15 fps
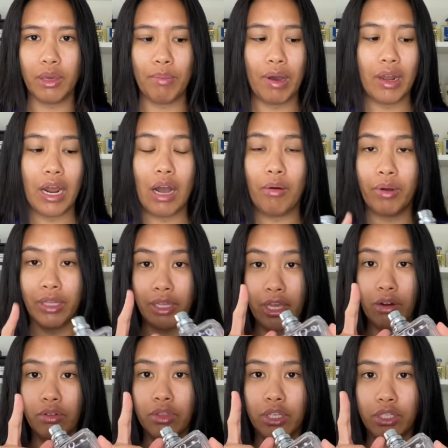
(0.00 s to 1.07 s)
about how I
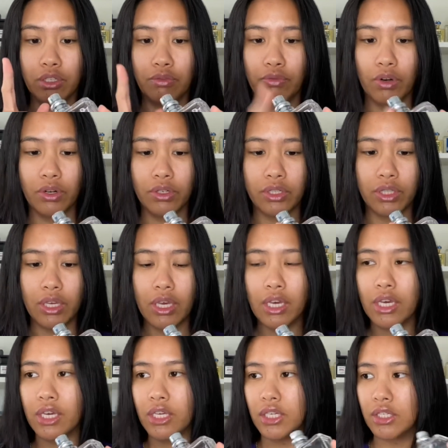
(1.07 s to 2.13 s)
layered this first.
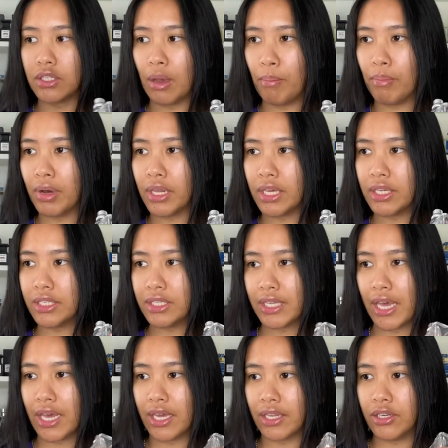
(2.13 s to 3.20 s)
Somebody
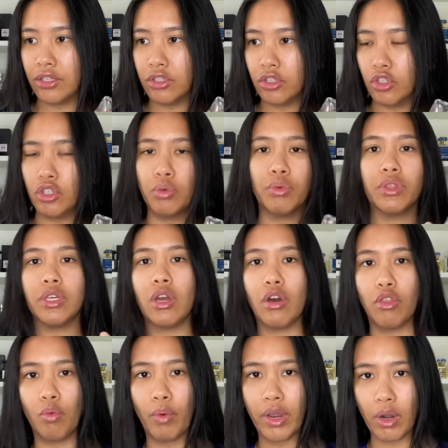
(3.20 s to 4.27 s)
said to do it the
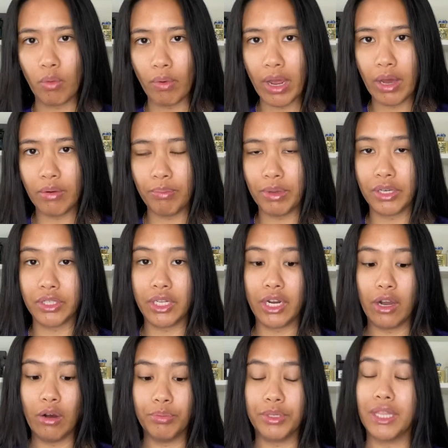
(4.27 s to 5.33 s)
other way around because it
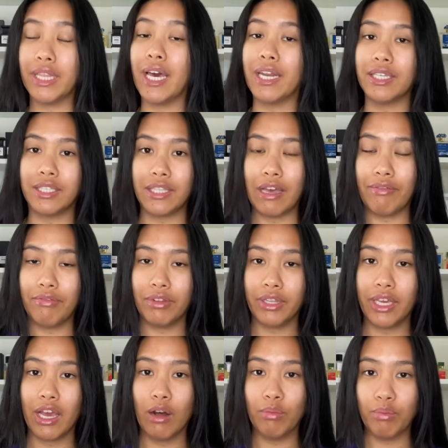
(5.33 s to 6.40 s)
helps, and that has definitely
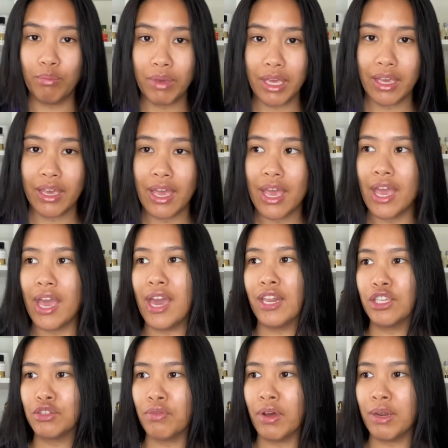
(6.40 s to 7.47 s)
helped me. And
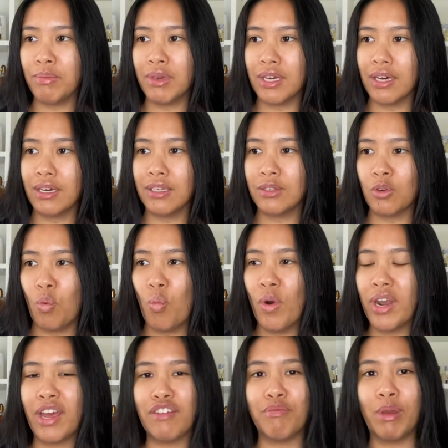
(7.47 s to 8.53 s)
it's funny because when
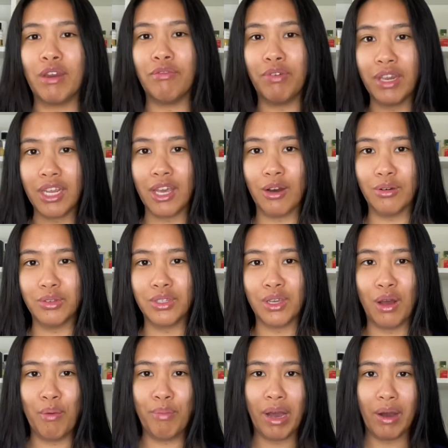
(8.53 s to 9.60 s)
I've made videos
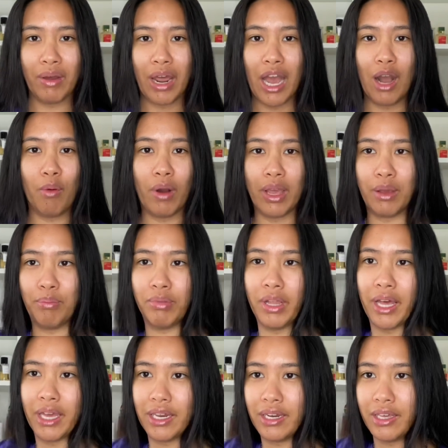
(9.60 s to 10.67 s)
about how I
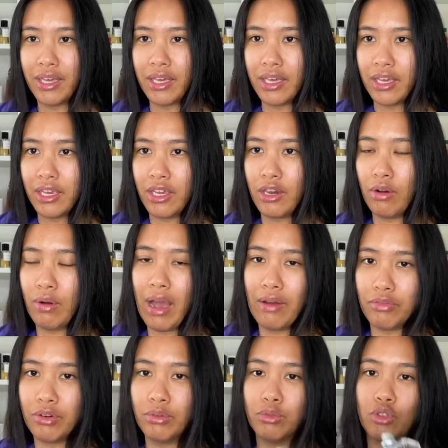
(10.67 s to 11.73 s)
applied, you know,
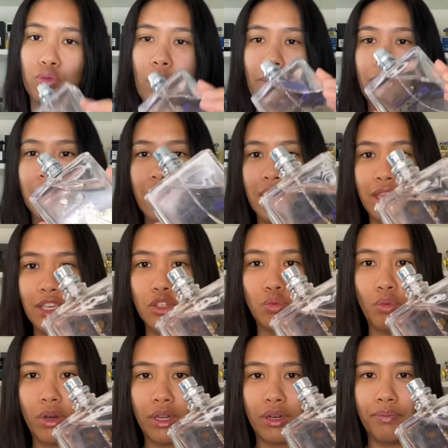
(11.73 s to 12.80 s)
afternoon swim and then this
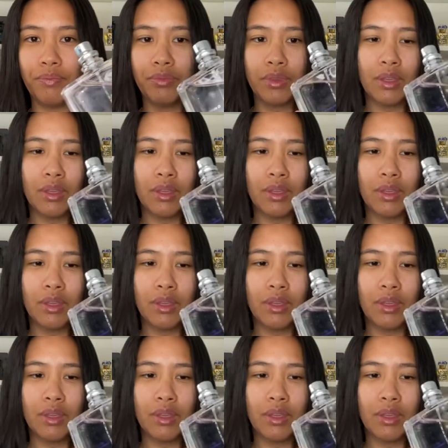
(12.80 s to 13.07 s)
one,